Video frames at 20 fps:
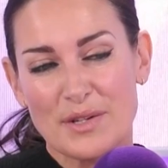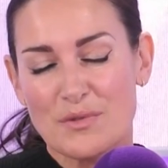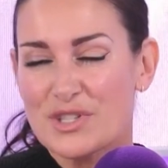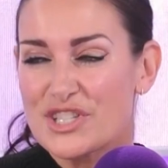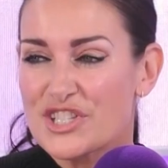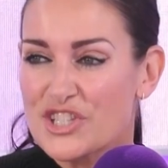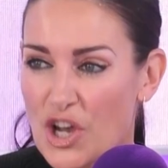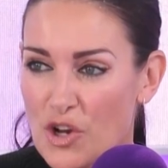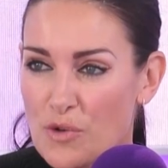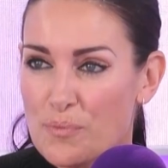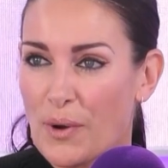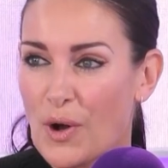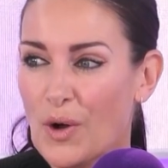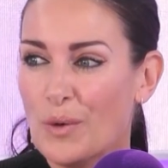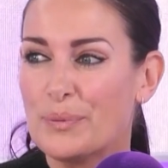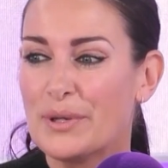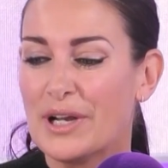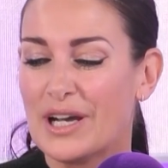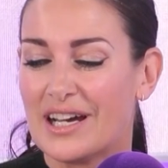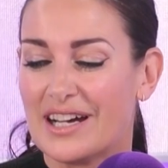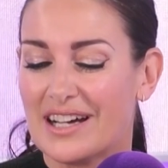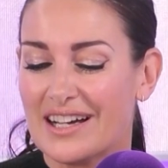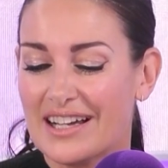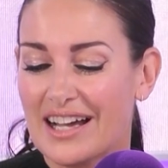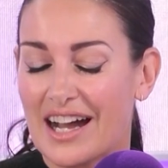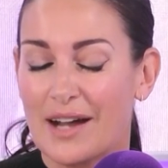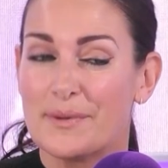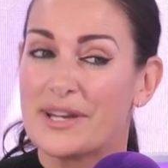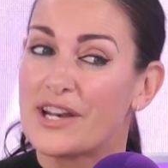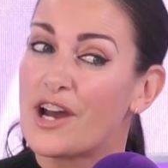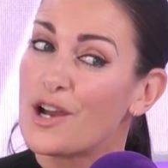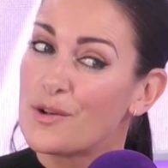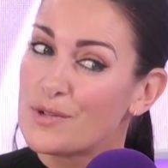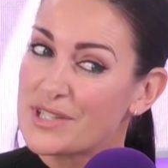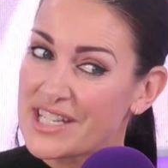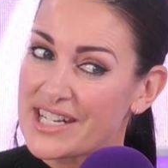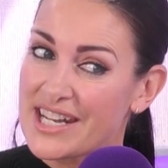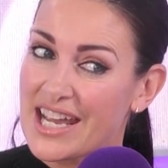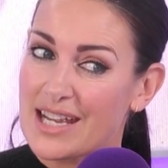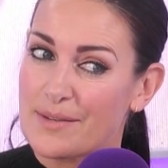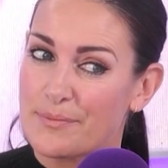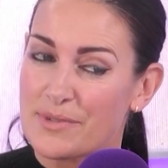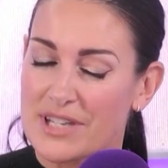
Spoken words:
was so popular. I mean, I was a Neighbour.